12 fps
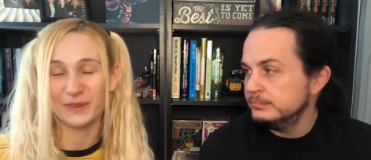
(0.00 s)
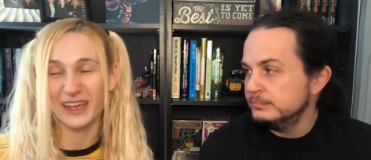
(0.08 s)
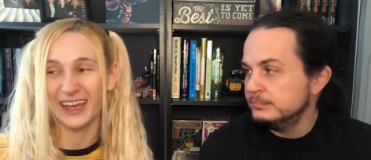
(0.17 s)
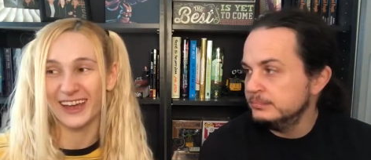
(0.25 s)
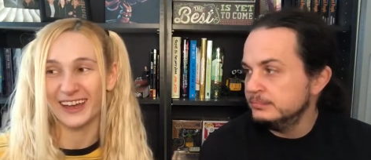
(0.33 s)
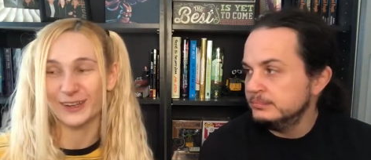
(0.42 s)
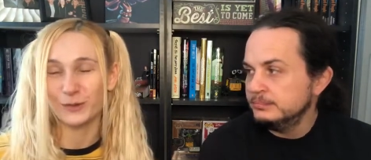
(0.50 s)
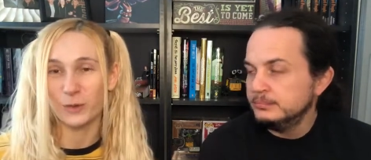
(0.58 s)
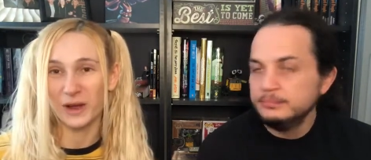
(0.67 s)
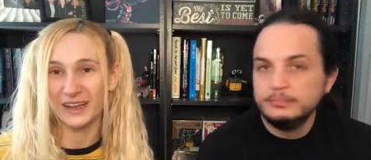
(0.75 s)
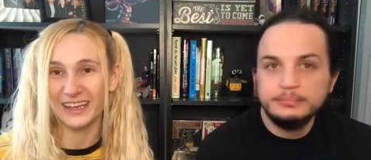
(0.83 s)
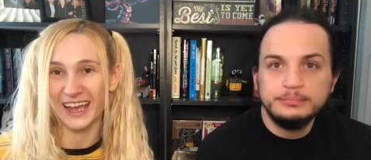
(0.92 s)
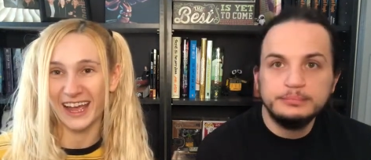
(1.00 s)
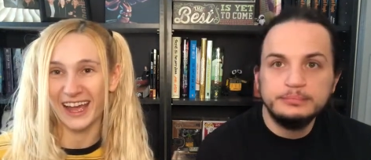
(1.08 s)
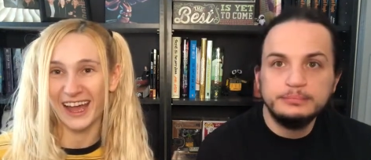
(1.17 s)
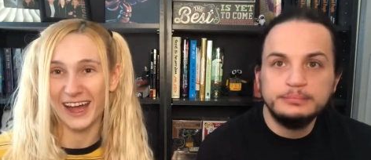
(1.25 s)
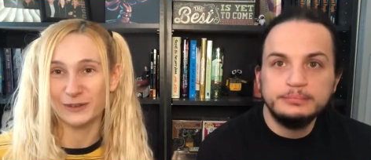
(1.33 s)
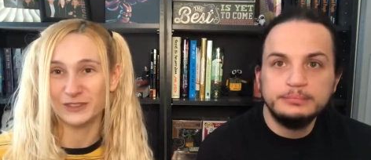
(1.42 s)
Speaker 1: Mm-hmm. And one day
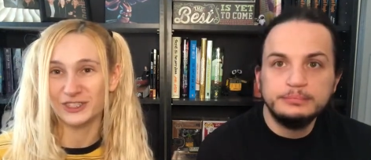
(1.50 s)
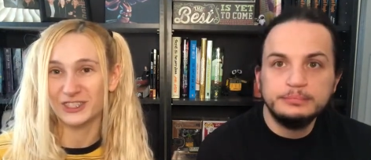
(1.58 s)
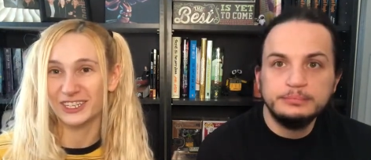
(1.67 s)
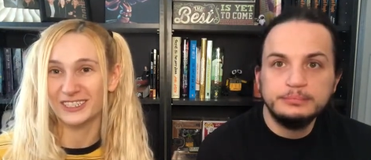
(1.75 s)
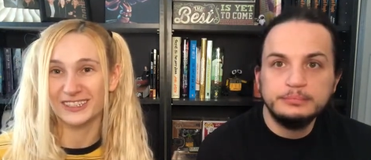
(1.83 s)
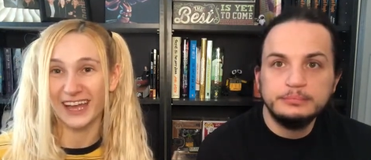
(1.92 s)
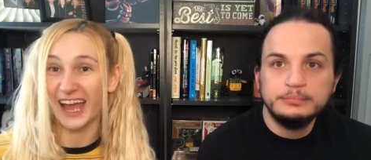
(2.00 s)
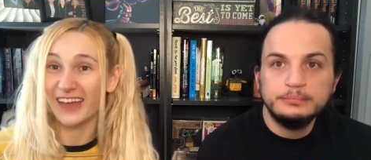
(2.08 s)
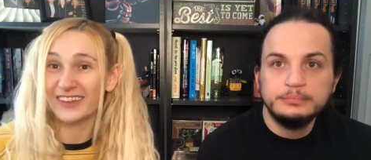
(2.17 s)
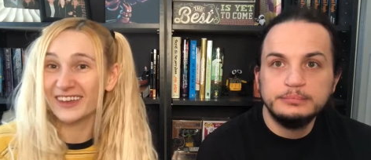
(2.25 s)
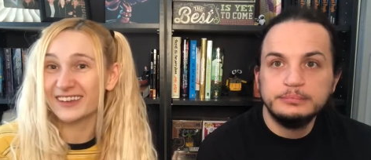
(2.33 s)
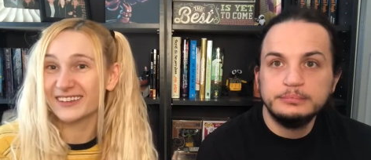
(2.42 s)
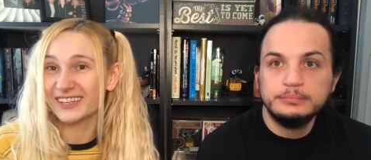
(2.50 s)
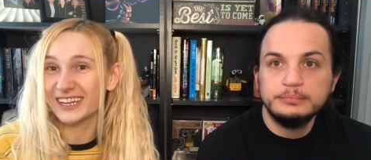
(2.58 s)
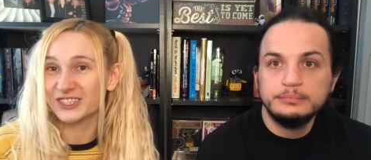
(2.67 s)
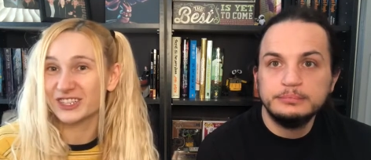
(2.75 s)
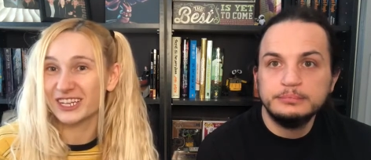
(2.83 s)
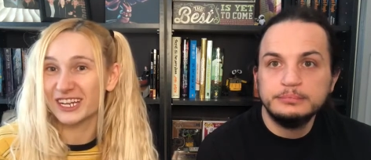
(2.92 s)
I was just, I had the
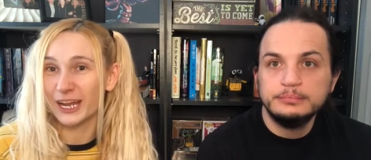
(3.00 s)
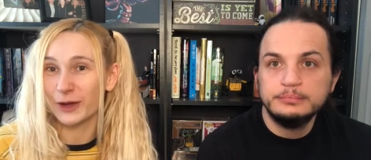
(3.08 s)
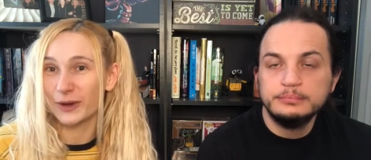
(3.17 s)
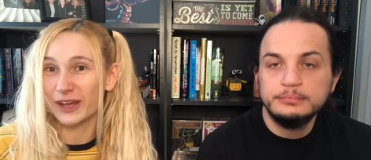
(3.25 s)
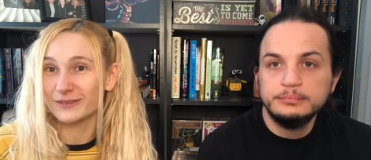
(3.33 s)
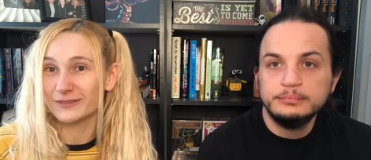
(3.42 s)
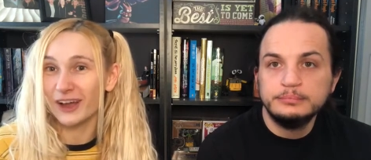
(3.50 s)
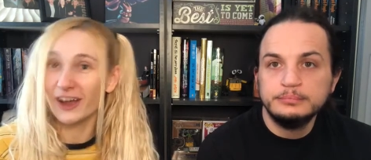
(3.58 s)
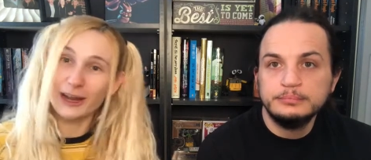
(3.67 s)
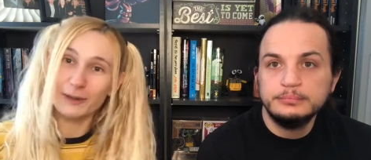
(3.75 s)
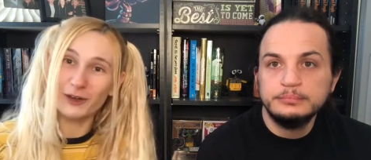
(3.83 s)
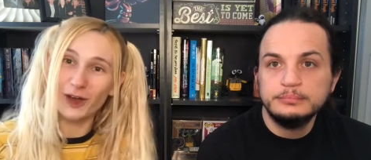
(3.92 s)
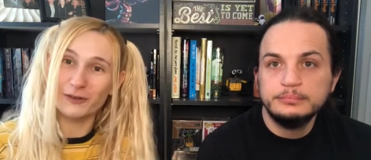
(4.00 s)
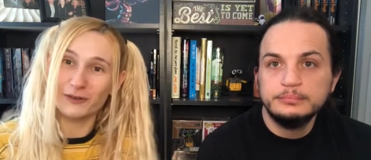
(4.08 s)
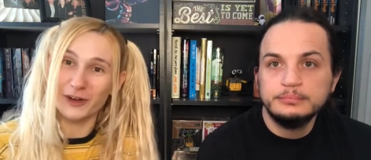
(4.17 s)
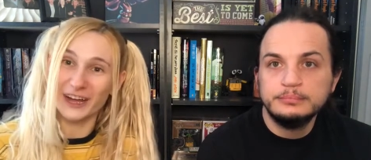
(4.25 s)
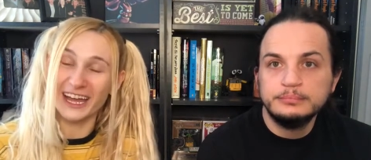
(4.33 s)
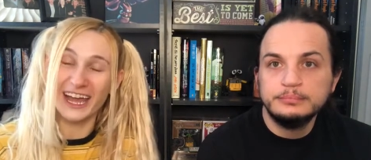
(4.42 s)
inclination and I went, all right, I'm going to go
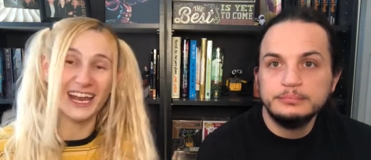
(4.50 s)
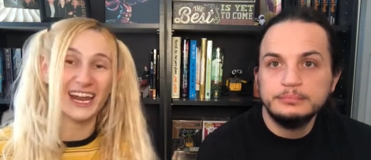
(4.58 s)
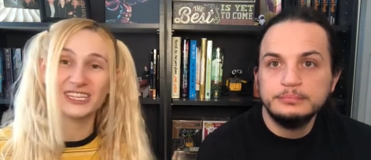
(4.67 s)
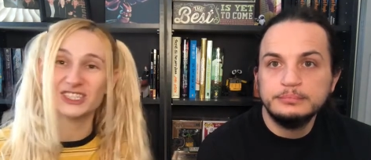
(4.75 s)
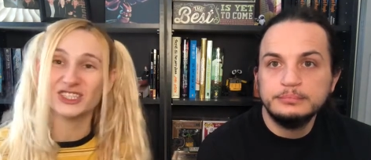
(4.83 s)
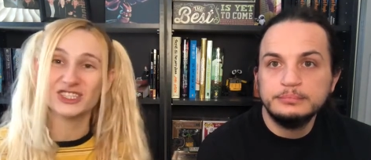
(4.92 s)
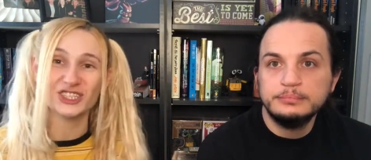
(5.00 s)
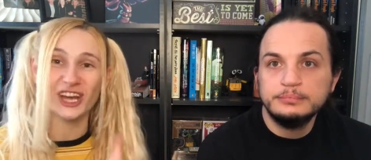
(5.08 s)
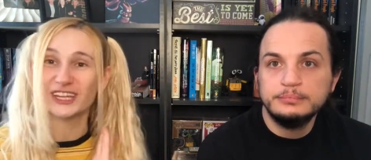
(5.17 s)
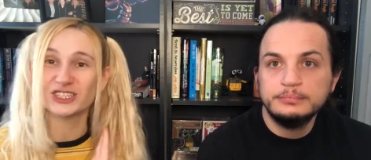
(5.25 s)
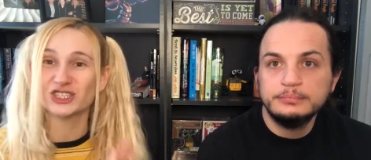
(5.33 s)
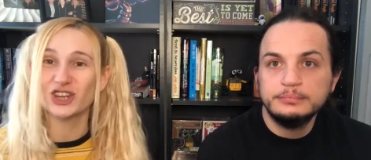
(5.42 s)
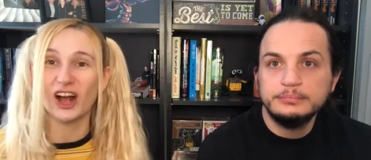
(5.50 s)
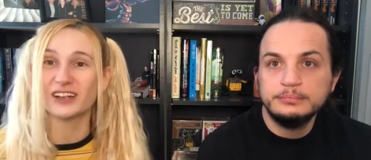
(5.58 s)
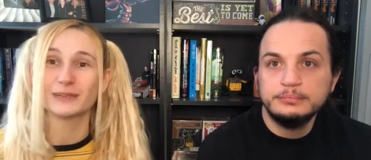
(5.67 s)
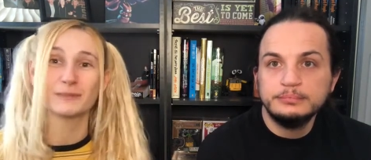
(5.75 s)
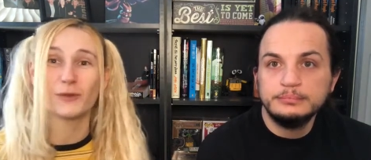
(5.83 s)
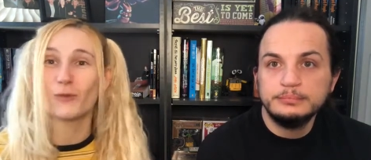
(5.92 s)
for it. And I, I shocked
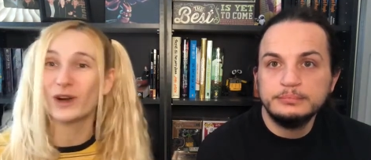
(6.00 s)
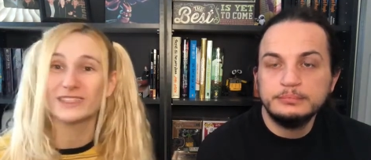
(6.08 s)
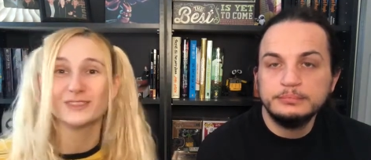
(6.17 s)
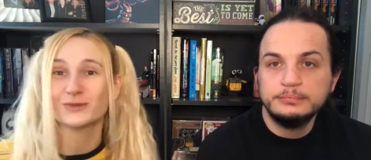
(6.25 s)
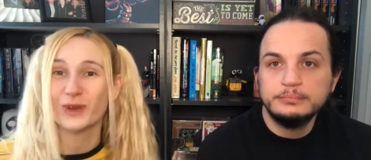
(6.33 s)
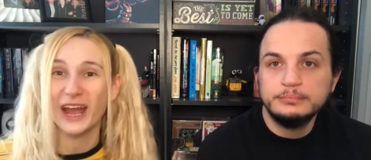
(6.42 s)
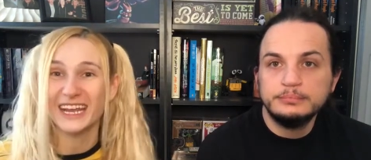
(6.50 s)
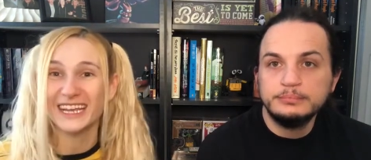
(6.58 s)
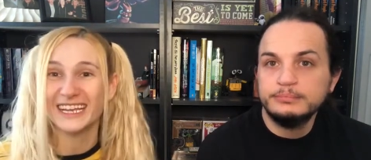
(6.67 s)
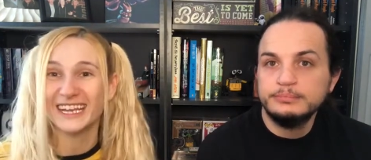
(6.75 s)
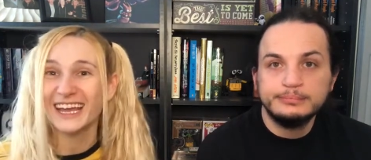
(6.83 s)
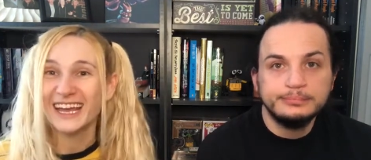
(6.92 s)
him. He wasn't ready.